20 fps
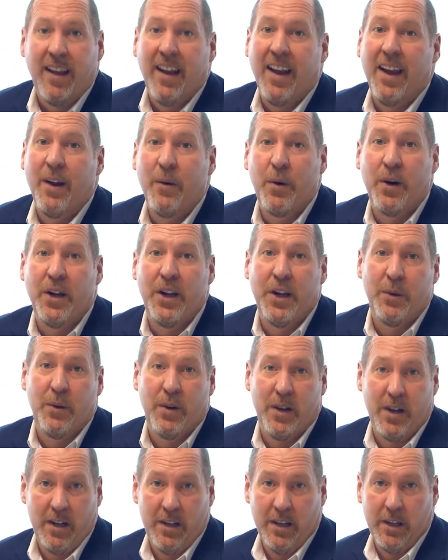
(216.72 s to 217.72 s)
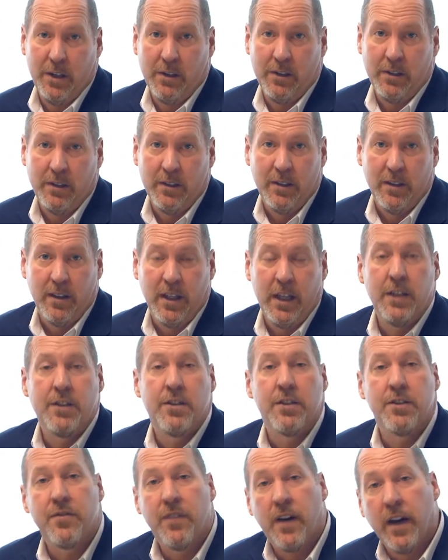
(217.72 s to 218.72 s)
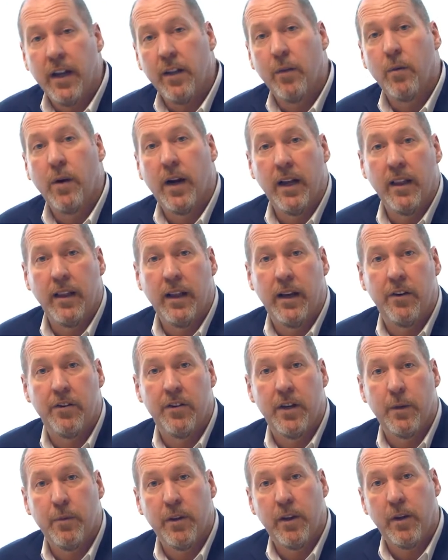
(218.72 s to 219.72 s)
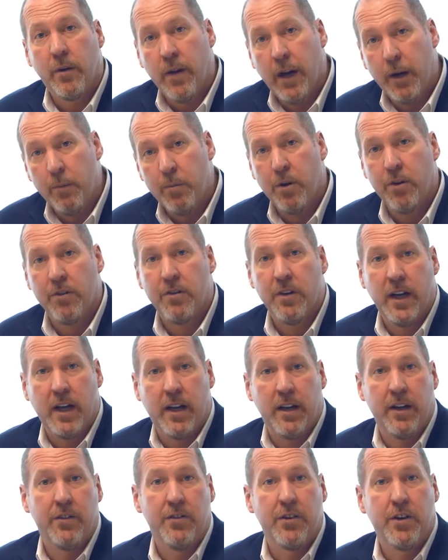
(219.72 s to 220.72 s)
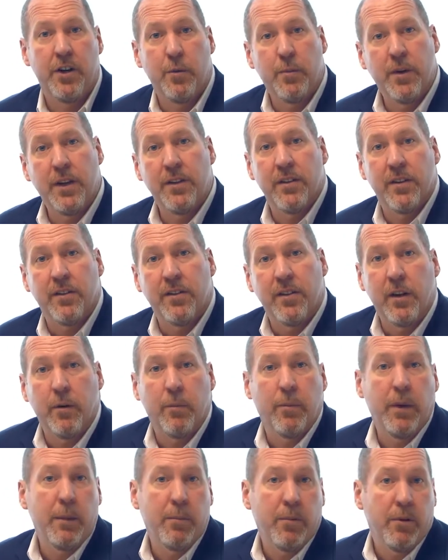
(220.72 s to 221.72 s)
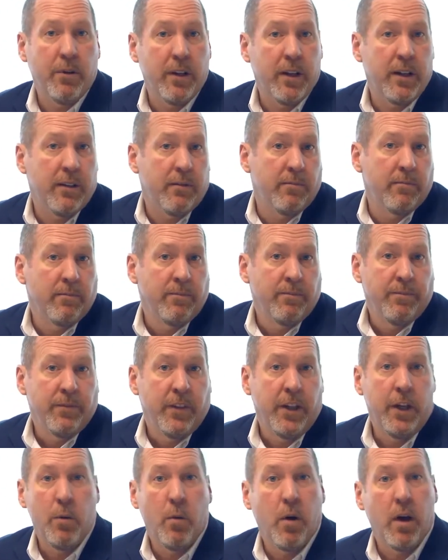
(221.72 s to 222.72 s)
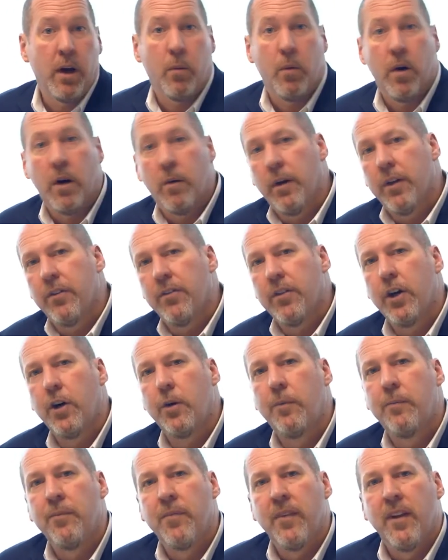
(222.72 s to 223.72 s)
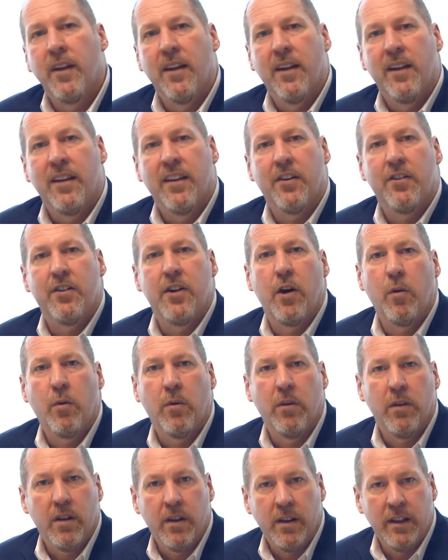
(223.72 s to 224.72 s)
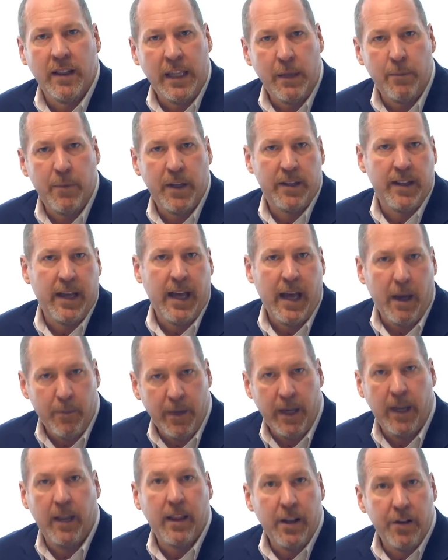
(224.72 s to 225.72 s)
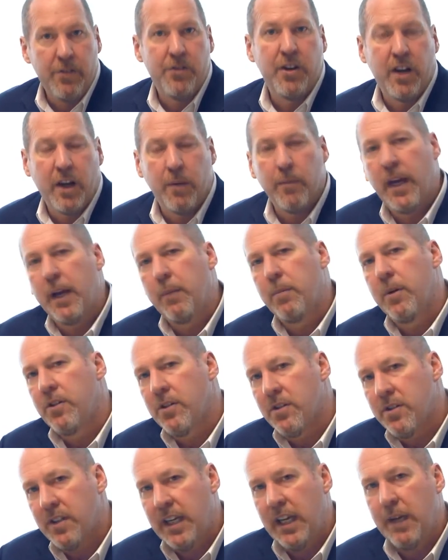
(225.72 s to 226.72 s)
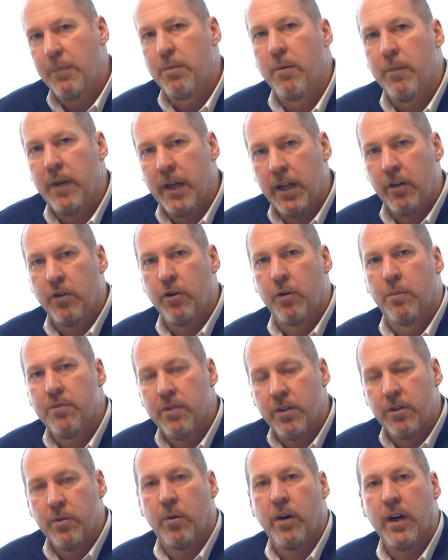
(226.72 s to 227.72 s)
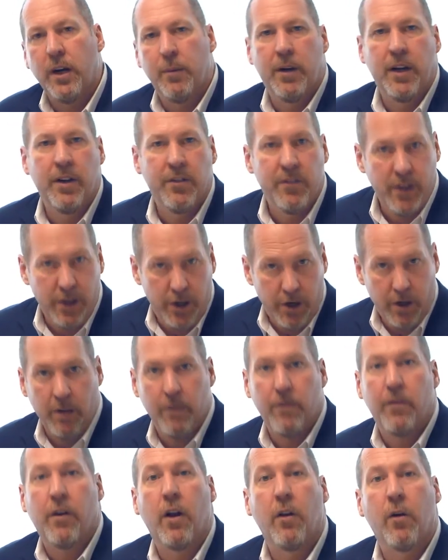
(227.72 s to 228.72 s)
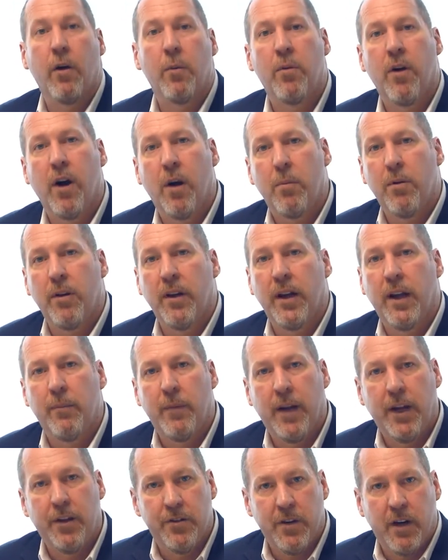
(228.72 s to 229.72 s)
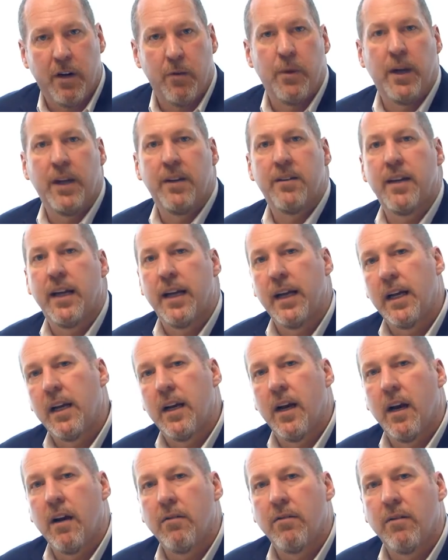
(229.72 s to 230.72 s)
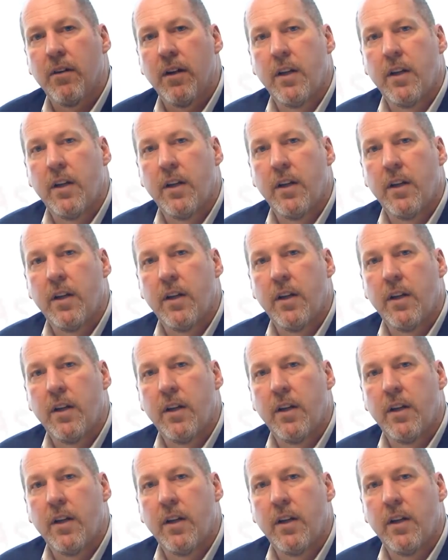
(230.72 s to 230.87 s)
And what you want to do is just find the right leadership and the right personalities in your business and the people that you want to work with. So there's no limit to how many lists you can make, but just keep them in groups of 20, because then you can follow it properly and make sure everybody's taken care of.